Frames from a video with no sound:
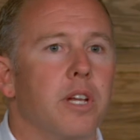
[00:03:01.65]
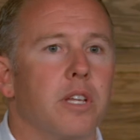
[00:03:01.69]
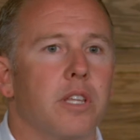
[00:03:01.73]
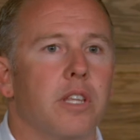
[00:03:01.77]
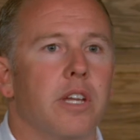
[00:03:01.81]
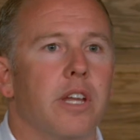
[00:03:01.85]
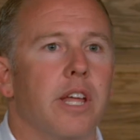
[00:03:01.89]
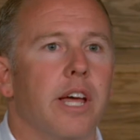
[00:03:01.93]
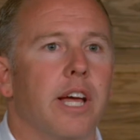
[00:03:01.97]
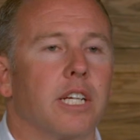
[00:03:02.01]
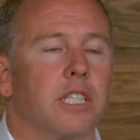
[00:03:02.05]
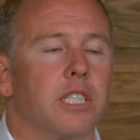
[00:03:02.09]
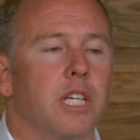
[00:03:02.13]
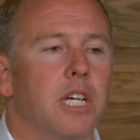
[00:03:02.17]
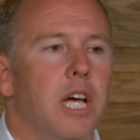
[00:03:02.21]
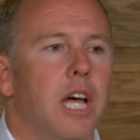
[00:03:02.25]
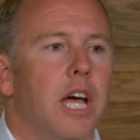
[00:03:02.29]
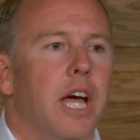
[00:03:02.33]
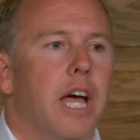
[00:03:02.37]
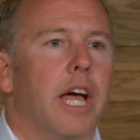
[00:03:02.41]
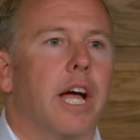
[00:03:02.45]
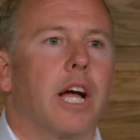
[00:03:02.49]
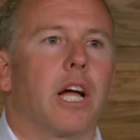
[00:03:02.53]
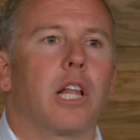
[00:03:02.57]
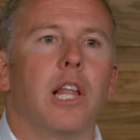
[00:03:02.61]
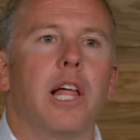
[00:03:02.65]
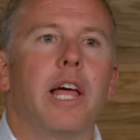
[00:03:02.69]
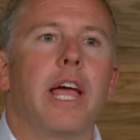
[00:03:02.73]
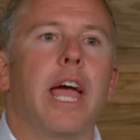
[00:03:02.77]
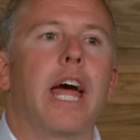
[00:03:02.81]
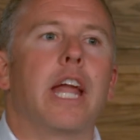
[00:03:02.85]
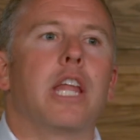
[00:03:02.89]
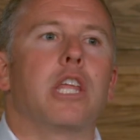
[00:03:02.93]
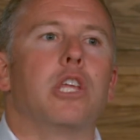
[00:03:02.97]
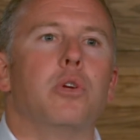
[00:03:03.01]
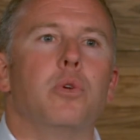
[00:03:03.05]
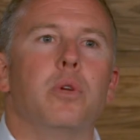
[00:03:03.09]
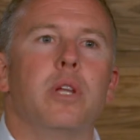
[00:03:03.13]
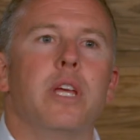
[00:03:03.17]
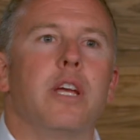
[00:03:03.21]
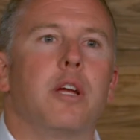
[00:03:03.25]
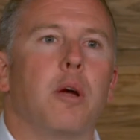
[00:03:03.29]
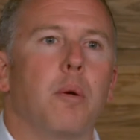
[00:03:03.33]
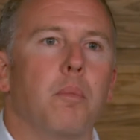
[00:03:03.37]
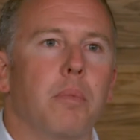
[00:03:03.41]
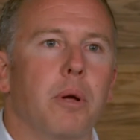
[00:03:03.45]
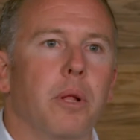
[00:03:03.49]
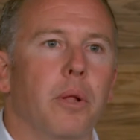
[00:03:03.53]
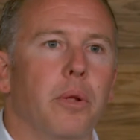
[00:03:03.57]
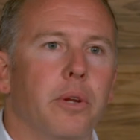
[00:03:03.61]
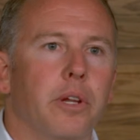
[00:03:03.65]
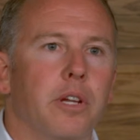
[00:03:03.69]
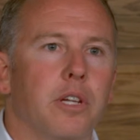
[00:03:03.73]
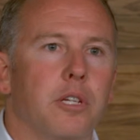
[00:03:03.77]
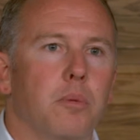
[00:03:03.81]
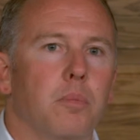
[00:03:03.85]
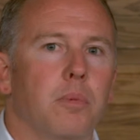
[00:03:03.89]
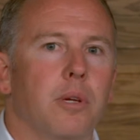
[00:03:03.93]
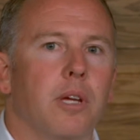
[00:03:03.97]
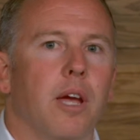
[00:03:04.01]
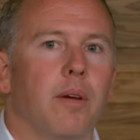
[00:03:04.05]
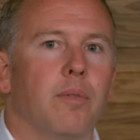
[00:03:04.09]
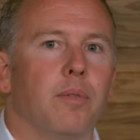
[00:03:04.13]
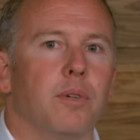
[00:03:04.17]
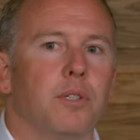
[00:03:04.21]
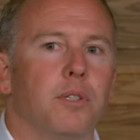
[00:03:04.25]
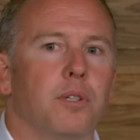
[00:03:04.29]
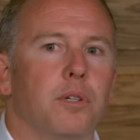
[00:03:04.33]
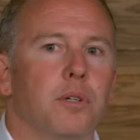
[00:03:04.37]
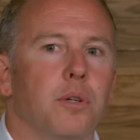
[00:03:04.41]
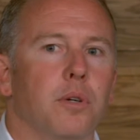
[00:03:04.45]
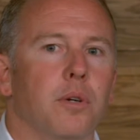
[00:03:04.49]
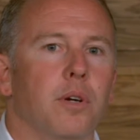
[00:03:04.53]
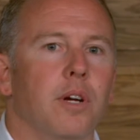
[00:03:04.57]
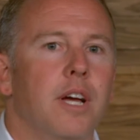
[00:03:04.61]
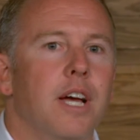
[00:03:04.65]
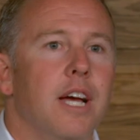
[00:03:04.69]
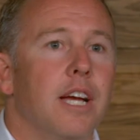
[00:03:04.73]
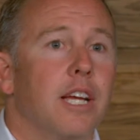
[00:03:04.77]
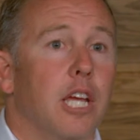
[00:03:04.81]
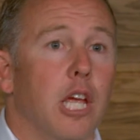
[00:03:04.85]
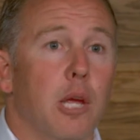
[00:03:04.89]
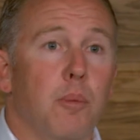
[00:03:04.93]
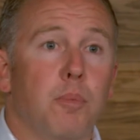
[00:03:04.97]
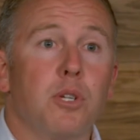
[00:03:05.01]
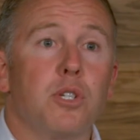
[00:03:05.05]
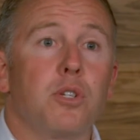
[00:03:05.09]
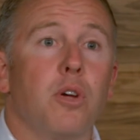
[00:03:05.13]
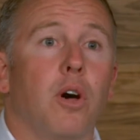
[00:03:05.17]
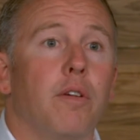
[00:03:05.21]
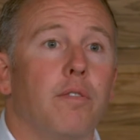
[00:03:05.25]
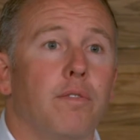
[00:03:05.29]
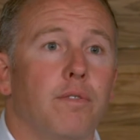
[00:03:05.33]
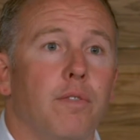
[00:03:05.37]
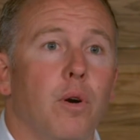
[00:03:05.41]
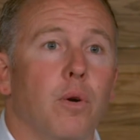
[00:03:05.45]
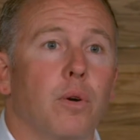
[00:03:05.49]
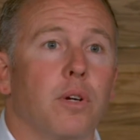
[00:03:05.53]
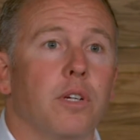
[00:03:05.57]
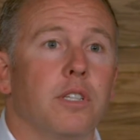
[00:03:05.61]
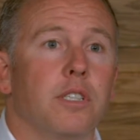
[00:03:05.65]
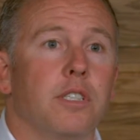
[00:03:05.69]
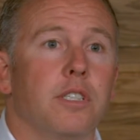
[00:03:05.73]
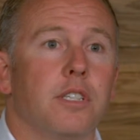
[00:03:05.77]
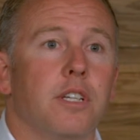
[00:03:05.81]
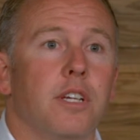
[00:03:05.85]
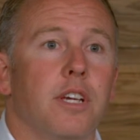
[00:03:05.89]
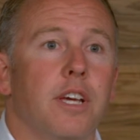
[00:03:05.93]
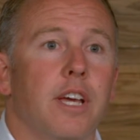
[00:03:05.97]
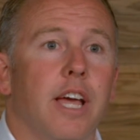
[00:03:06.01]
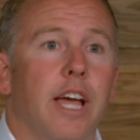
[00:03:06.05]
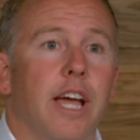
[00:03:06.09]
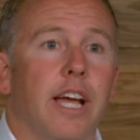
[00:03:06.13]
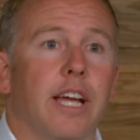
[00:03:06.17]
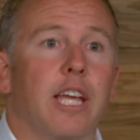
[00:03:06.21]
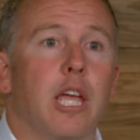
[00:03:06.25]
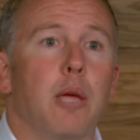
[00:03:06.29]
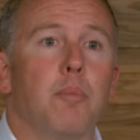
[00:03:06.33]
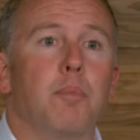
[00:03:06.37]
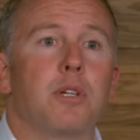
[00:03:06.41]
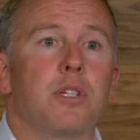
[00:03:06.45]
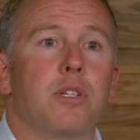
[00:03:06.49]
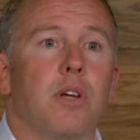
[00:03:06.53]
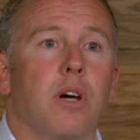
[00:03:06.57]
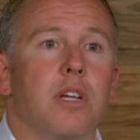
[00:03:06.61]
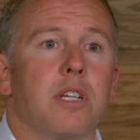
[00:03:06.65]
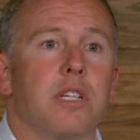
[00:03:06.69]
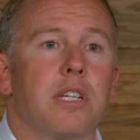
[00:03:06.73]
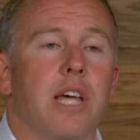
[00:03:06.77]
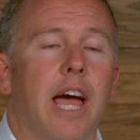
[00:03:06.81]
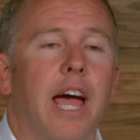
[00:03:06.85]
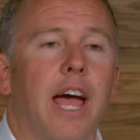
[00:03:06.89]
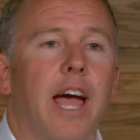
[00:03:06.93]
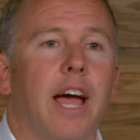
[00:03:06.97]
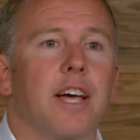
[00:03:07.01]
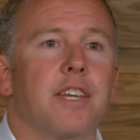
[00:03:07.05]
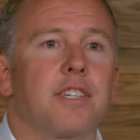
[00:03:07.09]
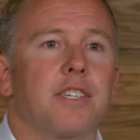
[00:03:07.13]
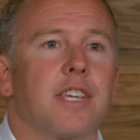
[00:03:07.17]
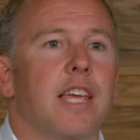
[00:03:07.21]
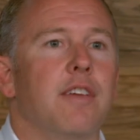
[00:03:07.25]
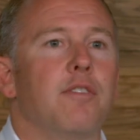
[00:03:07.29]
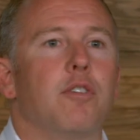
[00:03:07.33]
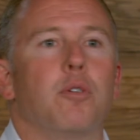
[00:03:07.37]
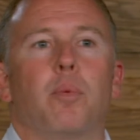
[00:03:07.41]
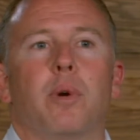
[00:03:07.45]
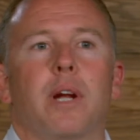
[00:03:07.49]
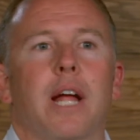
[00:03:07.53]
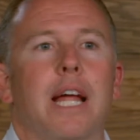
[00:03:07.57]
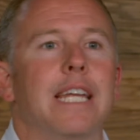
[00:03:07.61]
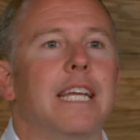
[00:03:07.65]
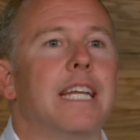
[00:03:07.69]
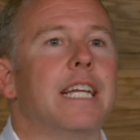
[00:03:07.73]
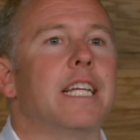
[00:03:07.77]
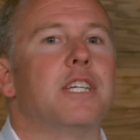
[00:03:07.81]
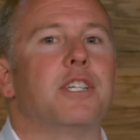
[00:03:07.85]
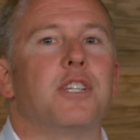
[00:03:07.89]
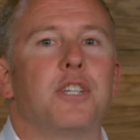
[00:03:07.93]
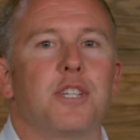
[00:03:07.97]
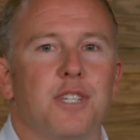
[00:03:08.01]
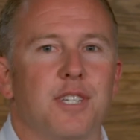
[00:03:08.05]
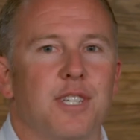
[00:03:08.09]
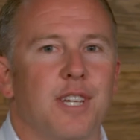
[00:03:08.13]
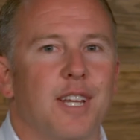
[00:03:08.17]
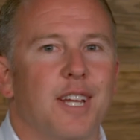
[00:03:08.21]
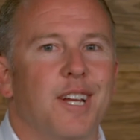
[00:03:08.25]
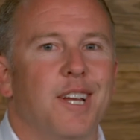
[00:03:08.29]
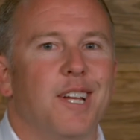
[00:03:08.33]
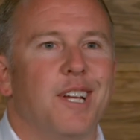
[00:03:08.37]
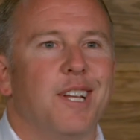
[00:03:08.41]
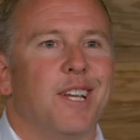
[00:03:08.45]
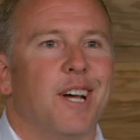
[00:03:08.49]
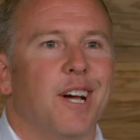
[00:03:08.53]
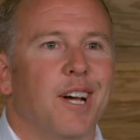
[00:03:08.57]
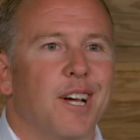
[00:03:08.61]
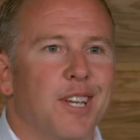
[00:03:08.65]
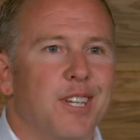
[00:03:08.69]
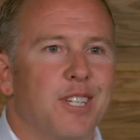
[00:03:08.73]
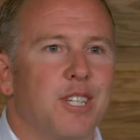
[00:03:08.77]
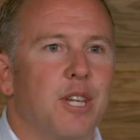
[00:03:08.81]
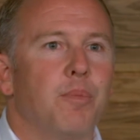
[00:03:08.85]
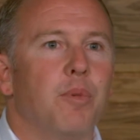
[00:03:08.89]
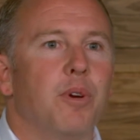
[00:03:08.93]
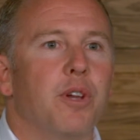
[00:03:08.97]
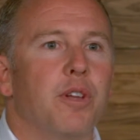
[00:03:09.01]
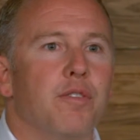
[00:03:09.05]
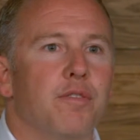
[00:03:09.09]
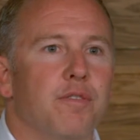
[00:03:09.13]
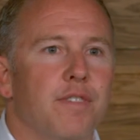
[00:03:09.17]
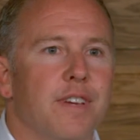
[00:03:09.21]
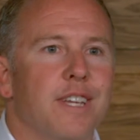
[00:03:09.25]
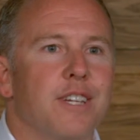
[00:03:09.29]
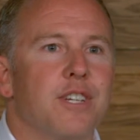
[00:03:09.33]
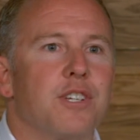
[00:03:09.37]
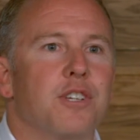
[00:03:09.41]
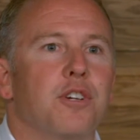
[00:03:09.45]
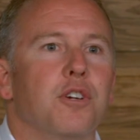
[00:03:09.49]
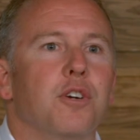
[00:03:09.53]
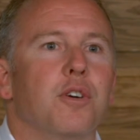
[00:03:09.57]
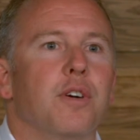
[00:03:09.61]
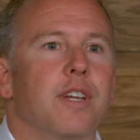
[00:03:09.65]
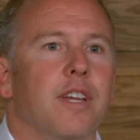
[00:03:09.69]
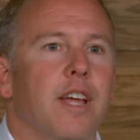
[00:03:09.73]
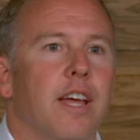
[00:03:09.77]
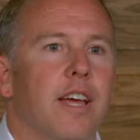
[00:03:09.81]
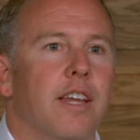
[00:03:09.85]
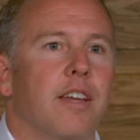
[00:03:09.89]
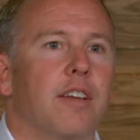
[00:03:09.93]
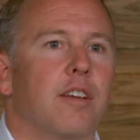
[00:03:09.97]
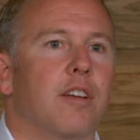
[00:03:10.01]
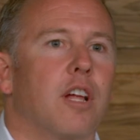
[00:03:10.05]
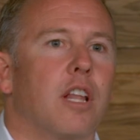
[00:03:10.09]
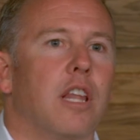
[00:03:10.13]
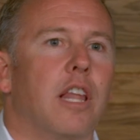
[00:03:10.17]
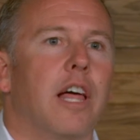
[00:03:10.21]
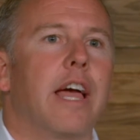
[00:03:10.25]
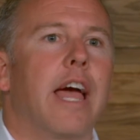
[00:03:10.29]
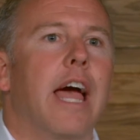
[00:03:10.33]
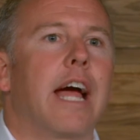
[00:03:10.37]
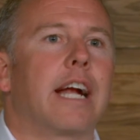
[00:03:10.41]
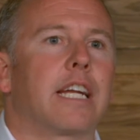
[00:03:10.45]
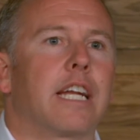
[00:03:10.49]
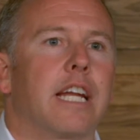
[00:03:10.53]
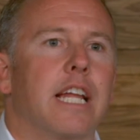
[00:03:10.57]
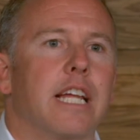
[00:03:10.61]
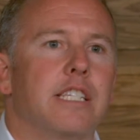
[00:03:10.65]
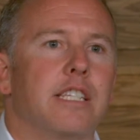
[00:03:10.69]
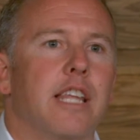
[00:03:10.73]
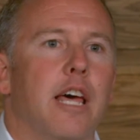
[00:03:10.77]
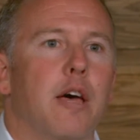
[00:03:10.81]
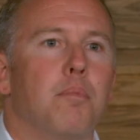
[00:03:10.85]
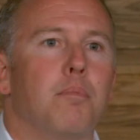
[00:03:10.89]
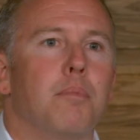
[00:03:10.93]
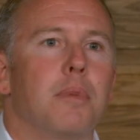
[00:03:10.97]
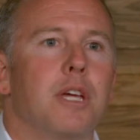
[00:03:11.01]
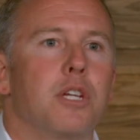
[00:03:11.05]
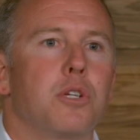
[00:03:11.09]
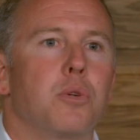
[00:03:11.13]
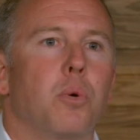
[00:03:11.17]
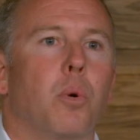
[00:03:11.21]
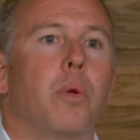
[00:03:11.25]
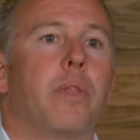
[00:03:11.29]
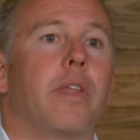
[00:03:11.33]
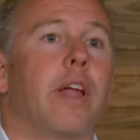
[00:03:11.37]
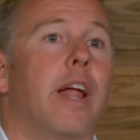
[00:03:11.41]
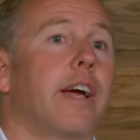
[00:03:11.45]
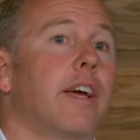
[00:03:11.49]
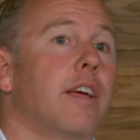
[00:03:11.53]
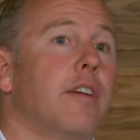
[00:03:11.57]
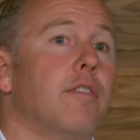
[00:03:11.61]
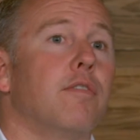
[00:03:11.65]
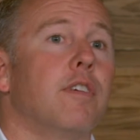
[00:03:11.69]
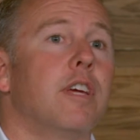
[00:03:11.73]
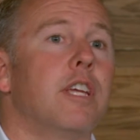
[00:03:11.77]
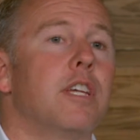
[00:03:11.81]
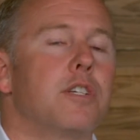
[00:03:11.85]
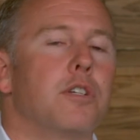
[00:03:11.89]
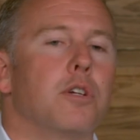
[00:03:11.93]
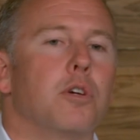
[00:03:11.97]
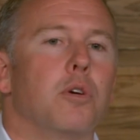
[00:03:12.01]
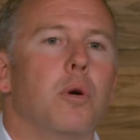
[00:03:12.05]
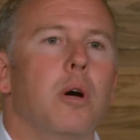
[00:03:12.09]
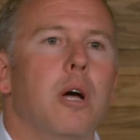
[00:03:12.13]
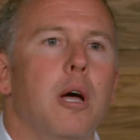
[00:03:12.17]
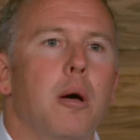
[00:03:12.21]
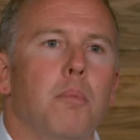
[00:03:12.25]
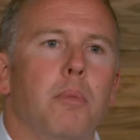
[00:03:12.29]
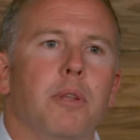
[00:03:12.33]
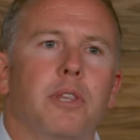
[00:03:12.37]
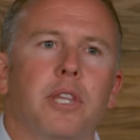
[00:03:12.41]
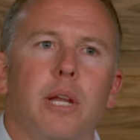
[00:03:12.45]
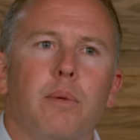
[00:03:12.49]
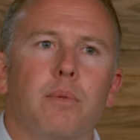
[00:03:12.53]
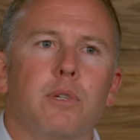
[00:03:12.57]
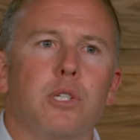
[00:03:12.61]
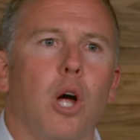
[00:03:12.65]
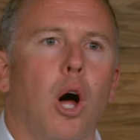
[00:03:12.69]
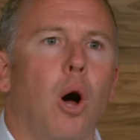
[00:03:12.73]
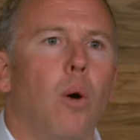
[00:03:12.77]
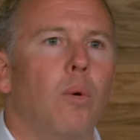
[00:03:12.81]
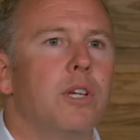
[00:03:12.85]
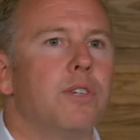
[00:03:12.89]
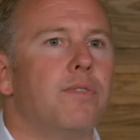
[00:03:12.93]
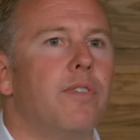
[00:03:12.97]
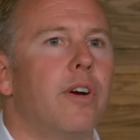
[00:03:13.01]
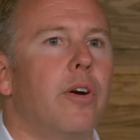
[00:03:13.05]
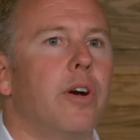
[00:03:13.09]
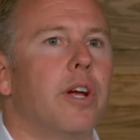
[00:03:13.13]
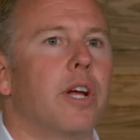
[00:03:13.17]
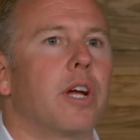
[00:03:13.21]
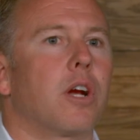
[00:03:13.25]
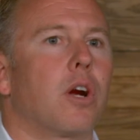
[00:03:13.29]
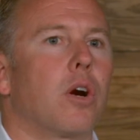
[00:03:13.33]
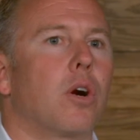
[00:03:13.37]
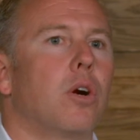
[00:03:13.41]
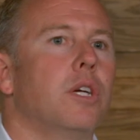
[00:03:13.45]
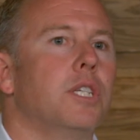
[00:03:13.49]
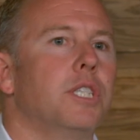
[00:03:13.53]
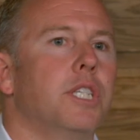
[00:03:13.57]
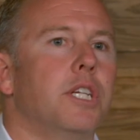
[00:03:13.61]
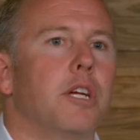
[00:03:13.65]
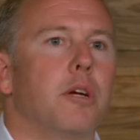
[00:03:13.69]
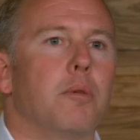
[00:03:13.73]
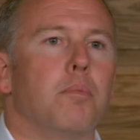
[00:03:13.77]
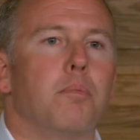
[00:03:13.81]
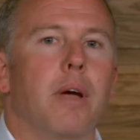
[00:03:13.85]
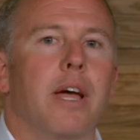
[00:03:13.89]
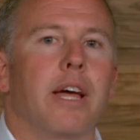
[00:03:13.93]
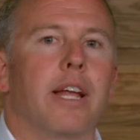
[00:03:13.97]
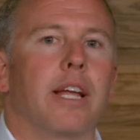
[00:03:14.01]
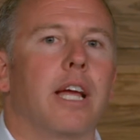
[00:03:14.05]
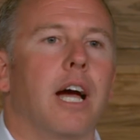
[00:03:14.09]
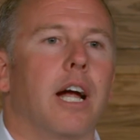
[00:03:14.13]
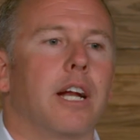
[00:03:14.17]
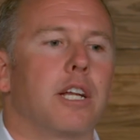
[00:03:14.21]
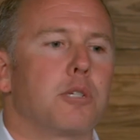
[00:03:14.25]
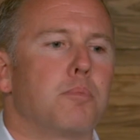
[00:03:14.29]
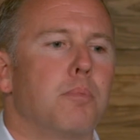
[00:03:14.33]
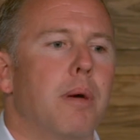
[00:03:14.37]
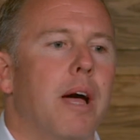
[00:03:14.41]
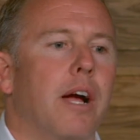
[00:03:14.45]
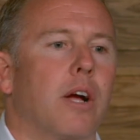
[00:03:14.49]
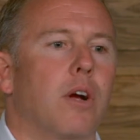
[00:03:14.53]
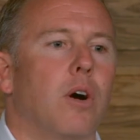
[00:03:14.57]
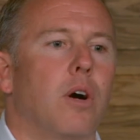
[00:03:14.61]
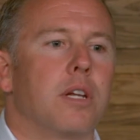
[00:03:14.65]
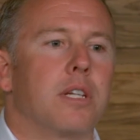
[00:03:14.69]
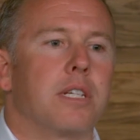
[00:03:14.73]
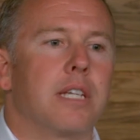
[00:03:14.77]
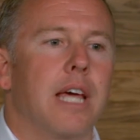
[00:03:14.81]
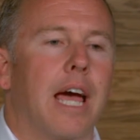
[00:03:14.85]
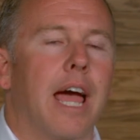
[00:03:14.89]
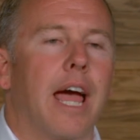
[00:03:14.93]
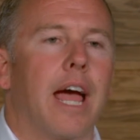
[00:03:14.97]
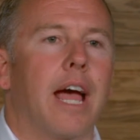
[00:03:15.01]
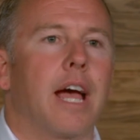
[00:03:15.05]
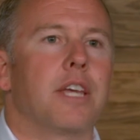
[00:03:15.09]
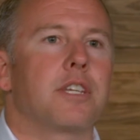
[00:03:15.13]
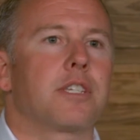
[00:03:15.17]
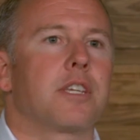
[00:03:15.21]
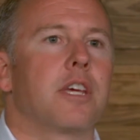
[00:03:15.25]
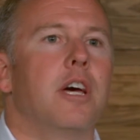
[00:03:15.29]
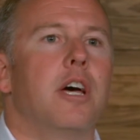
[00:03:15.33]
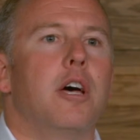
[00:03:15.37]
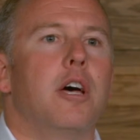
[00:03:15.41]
to the next, and Clay had a unique ability to be able to keep us on focus and keep us on task even when I needed just someone to vent to, and Clay acted as that mentor that I could vent to, but then he was always very encouraging and got us back on task,